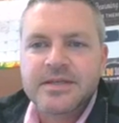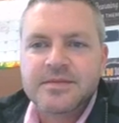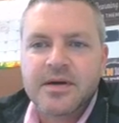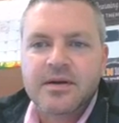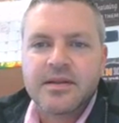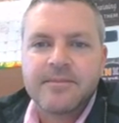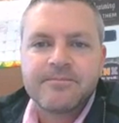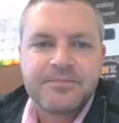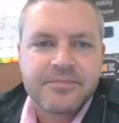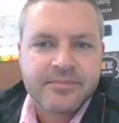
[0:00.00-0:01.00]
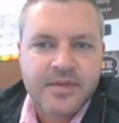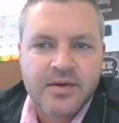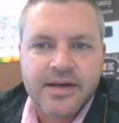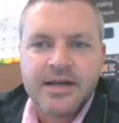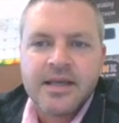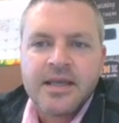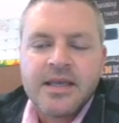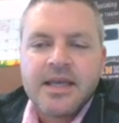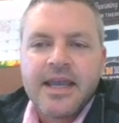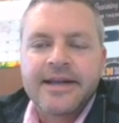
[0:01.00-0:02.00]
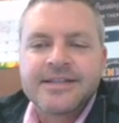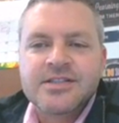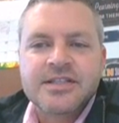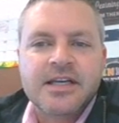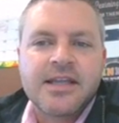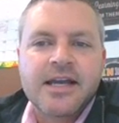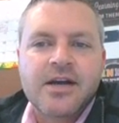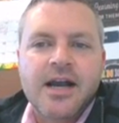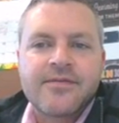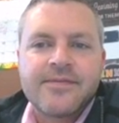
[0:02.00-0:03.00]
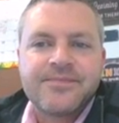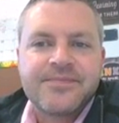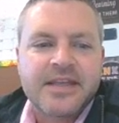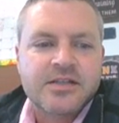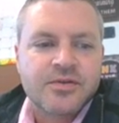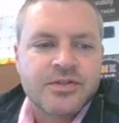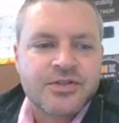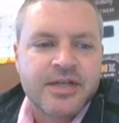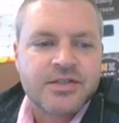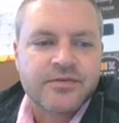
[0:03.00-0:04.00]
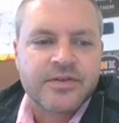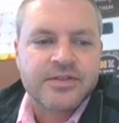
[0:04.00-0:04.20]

spark line. All right. And it's just like a line graph. It shows trends over